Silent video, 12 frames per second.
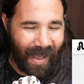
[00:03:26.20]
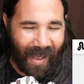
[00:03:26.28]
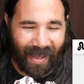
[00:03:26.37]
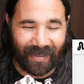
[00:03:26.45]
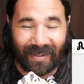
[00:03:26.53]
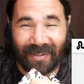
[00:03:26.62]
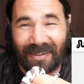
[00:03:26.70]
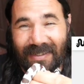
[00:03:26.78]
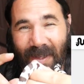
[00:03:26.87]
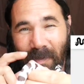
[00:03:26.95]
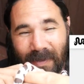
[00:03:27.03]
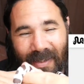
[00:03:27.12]
And there's
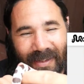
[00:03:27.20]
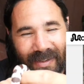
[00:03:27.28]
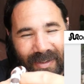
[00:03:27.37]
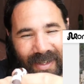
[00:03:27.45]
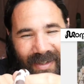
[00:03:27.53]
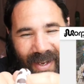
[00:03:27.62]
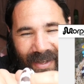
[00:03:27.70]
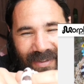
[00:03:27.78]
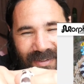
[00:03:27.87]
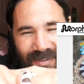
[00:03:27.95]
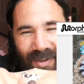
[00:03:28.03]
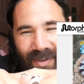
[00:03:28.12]
something
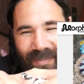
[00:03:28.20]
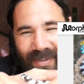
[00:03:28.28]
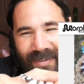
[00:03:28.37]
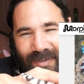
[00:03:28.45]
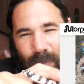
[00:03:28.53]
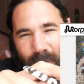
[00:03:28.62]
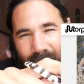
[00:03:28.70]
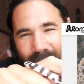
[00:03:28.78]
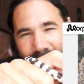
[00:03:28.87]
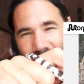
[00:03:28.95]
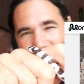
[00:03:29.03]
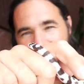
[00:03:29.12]
nice on this one.
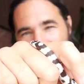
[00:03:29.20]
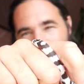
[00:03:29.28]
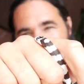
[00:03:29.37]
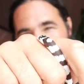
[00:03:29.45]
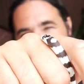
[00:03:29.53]
Right